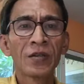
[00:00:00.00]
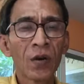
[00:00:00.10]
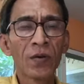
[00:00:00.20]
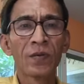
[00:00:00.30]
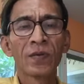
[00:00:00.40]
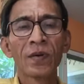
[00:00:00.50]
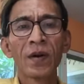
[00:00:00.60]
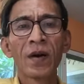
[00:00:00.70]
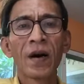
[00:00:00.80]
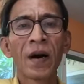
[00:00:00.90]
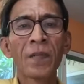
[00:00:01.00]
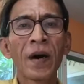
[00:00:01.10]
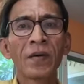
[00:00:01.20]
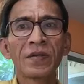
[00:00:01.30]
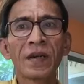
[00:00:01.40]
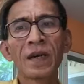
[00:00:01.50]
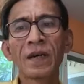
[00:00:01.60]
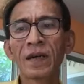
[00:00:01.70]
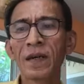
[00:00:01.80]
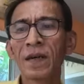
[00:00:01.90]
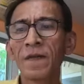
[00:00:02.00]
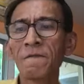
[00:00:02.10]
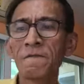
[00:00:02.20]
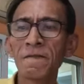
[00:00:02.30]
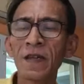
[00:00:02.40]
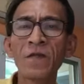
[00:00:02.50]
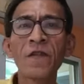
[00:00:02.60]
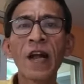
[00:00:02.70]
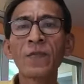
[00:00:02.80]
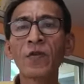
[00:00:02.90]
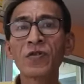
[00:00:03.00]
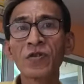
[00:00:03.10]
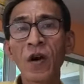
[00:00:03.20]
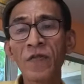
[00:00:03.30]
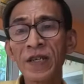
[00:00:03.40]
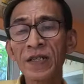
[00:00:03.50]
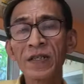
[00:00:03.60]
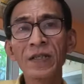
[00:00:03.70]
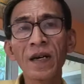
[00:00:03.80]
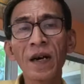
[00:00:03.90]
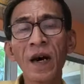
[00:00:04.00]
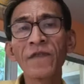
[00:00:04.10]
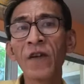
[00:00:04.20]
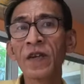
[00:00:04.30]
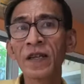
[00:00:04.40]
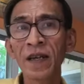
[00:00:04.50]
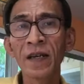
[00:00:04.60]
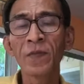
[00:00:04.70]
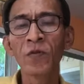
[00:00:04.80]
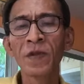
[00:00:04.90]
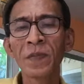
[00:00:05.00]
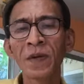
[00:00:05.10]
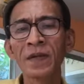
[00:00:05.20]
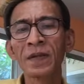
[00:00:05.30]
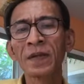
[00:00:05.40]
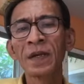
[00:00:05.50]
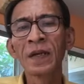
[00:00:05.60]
know about invaluable stories of our King Bhumibol.